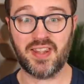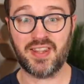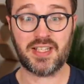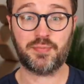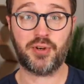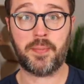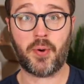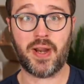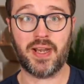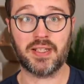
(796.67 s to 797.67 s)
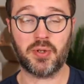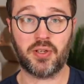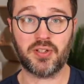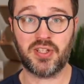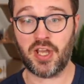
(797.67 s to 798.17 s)
this is pretty pointless
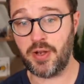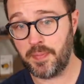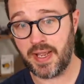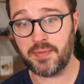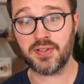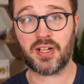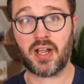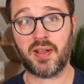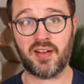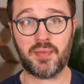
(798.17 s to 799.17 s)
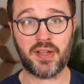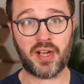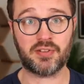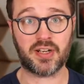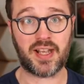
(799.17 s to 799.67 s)
because the only payments that come out of my
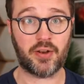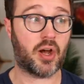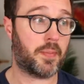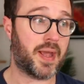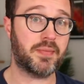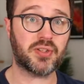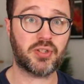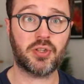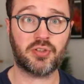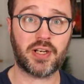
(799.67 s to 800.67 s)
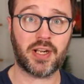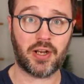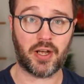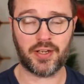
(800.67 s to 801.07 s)
current account are payments to the credit card,